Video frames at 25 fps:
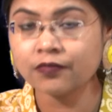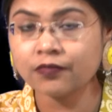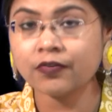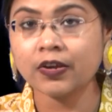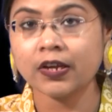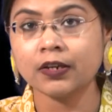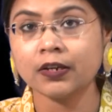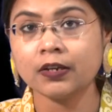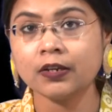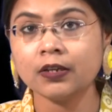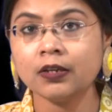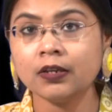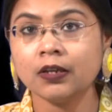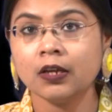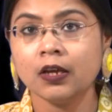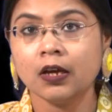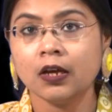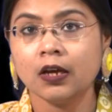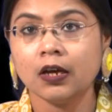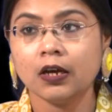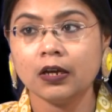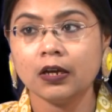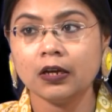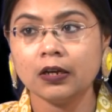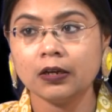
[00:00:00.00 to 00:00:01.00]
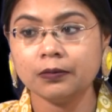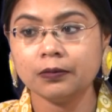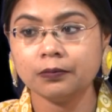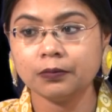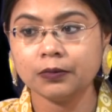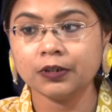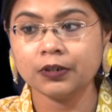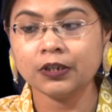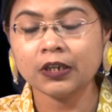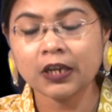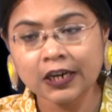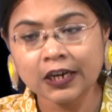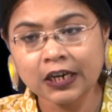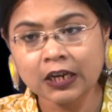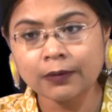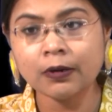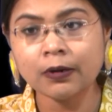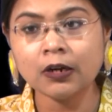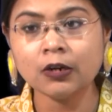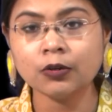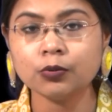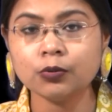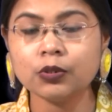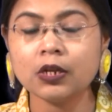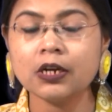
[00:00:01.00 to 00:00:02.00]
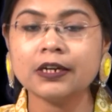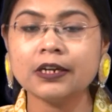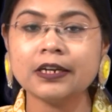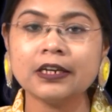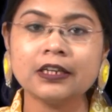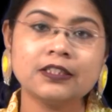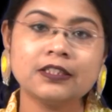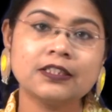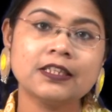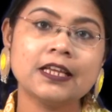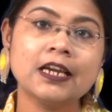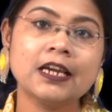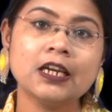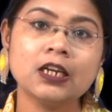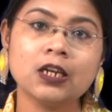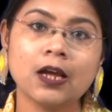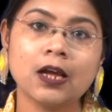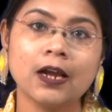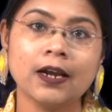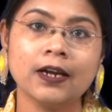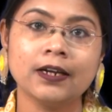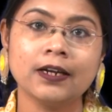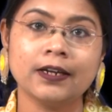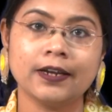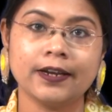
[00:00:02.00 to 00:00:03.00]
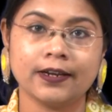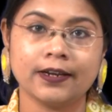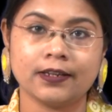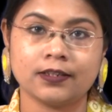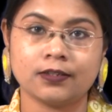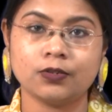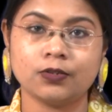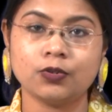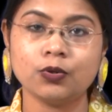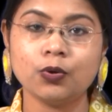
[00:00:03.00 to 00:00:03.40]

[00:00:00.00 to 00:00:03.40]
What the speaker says: very relatable to the recent context.